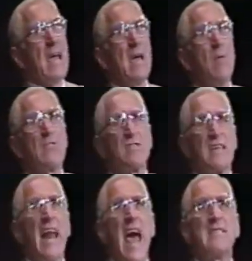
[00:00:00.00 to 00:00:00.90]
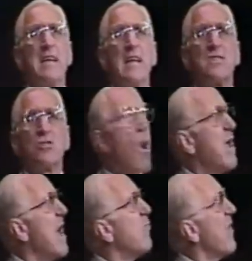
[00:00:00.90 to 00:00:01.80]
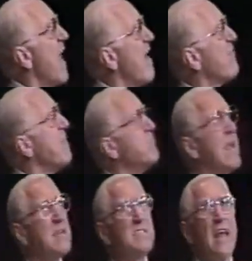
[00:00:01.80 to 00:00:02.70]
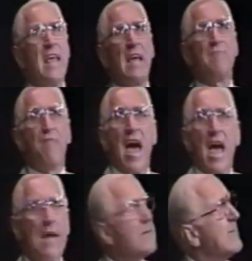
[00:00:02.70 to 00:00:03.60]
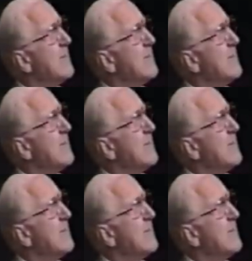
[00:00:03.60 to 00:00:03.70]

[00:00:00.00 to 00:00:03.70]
he will set out to destroy you with every means that he can find.